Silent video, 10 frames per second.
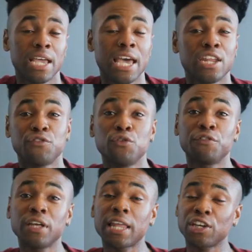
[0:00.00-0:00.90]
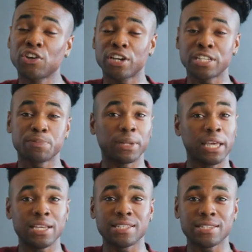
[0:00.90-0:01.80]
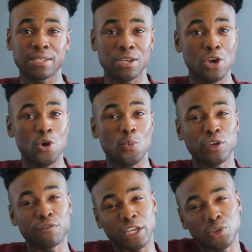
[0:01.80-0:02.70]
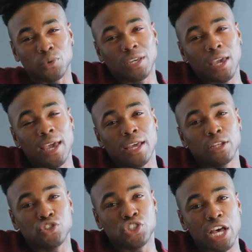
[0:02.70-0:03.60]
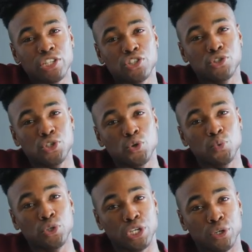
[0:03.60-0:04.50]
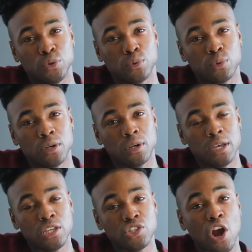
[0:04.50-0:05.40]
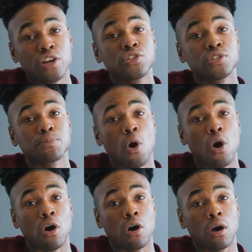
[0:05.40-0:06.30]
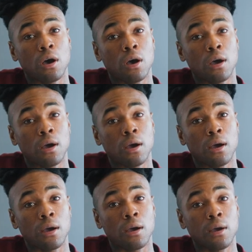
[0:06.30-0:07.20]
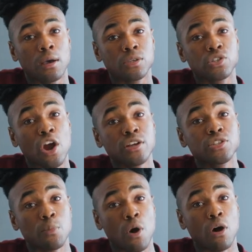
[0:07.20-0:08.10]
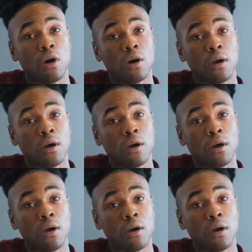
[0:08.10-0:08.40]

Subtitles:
And if you feel like you're in this place where you feel like you can't just do you, start small. Start small.